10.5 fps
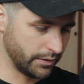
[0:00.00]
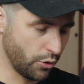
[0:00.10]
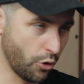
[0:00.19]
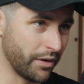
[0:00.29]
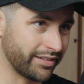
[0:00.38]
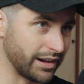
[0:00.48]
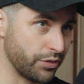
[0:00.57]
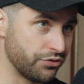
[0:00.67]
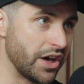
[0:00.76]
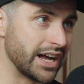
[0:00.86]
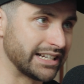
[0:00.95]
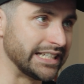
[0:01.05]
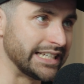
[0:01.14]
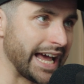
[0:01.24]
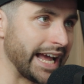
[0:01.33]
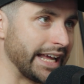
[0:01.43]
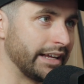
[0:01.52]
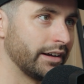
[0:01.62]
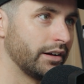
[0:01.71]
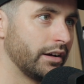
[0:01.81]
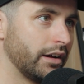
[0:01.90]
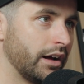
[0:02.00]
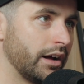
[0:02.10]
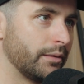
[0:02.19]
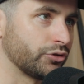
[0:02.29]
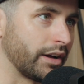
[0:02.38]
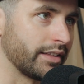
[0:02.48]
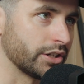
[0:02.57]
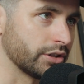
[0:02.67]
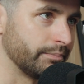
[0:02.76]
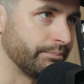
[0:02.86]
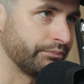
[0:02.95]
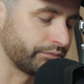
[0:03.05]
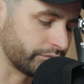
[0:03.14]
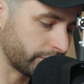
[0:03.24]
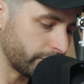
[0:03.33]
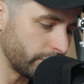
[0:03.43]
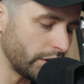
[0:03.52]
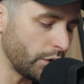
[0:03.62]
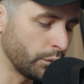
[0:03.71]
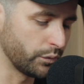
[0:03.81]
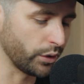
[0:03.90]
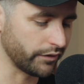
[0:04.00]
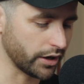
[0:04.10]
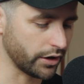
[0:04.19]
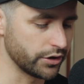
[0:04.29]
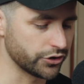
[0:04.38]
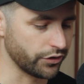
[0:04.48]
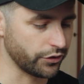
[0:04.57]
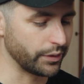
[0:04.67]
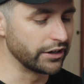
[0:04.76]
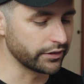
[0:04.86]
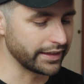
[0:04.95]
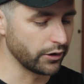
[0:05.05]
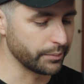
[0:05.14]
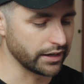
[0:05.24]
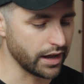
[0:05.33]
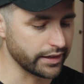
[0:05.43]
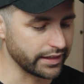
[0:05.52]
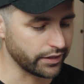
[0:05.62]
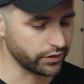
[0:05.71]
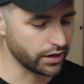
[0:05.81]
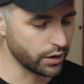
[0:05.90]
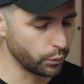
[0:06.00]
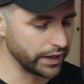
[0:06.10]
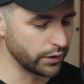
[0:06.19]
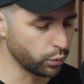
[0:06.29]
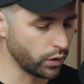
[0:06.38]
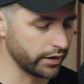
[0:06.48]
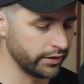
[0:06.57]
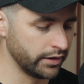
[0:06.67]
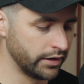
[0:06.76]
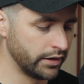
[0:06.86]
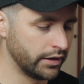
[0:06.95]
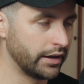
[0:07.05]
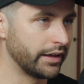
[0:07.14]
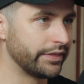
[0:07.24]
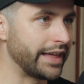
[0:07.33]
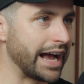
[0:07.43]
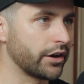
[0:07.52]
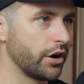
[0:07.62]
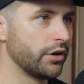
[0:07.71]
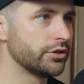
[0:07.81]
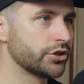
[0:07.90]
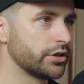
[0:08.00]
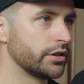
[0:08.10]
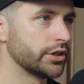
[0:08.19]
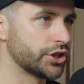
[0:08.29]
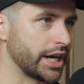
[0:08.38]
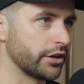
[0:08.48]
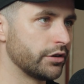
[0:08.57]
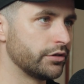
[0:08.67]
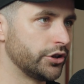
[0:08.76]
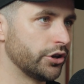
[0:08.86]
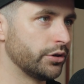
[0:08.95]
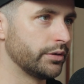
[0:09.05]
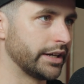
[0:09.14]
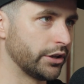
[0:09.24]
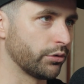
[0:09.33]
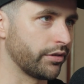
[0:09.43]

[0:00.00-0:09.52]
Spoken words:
almost like a 30-day transition with one of our coaches. So it looked a little bit like this. So like week 1, that coach shadowed you in your